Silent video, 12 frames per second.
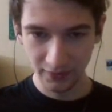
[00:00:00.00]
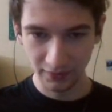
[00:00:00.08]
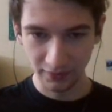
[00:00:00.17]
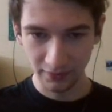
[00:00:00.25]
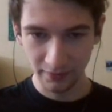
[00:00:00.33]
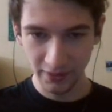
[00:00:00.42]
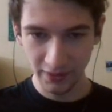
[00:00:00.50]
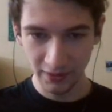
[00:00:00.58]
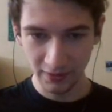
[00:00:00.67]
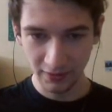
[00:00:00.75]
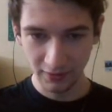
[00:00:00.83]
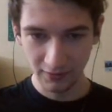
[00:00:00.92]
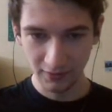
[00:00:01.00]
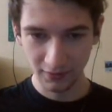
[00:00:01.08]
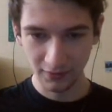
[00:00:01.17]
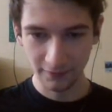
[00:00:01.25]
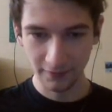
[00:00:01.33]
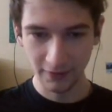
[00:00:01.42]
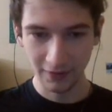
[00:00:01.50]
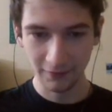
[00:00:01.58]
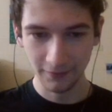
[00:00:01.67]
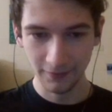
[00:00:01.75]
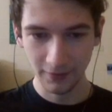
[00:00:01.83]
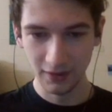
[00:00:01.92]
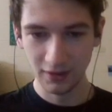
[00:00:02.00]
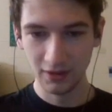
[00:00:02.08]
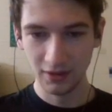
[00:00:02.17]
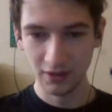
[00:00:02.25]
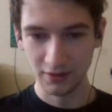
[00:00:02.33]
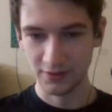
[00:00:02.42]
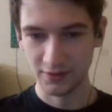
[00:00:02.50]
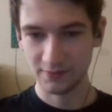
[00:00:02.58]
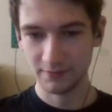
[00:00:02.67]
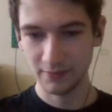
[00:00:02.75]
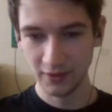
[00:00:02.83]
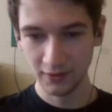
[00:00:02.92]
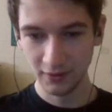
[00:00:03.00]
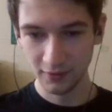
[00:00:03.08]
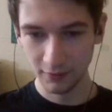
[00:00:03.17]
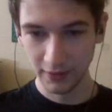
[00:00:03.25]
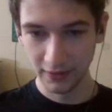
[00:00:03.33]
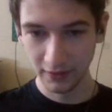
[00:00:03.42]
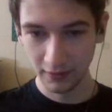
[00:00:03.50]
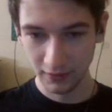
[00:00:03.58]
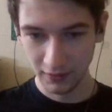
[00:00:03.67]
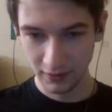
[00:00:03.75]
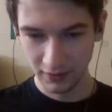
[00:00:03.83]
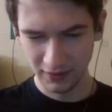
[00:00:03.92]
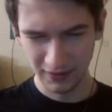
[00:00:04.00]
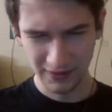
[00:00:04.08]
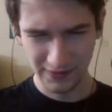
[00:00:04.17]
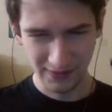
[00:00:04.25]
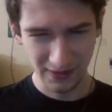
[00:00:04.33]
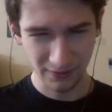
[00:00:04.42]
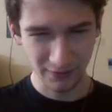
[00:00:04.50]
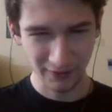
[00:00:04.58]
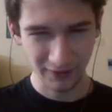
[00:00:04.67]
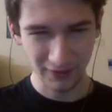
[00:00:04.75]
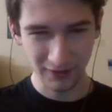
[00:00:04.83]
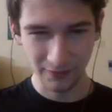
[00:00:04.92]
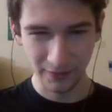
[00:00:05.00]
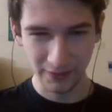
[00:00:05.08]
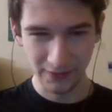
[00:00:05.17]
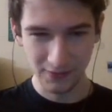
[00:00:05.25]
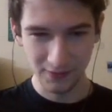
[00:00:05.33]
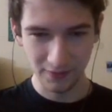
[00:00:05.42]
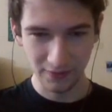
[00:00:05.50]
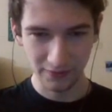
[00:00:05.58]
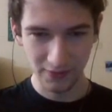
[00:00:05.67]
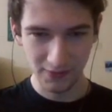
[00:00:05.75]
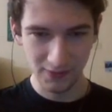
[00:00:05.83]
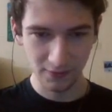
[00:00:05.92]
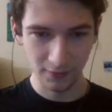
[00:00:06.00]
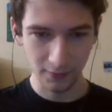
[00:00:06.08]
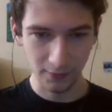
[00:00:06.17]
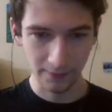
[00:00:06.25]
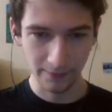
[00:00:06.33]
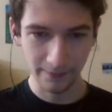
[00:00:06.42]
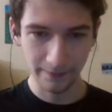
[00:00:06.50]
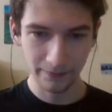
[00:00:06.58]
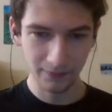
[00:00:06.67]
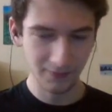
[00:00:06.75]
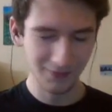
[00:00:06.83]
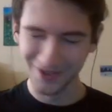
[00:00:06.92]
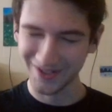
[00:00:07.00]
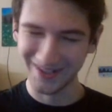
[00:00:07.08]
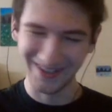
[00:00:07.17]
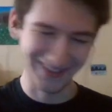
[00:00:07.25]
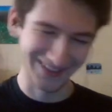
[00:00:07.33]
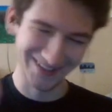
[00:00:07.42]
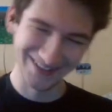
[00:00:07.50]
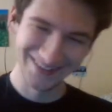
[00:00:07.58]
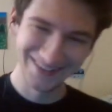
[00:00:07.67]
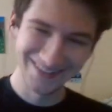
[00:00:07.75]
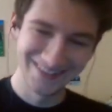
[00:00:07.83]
then the 3, then the 5, and just make your way, I guess, counterclockwise around the circle. Triangle.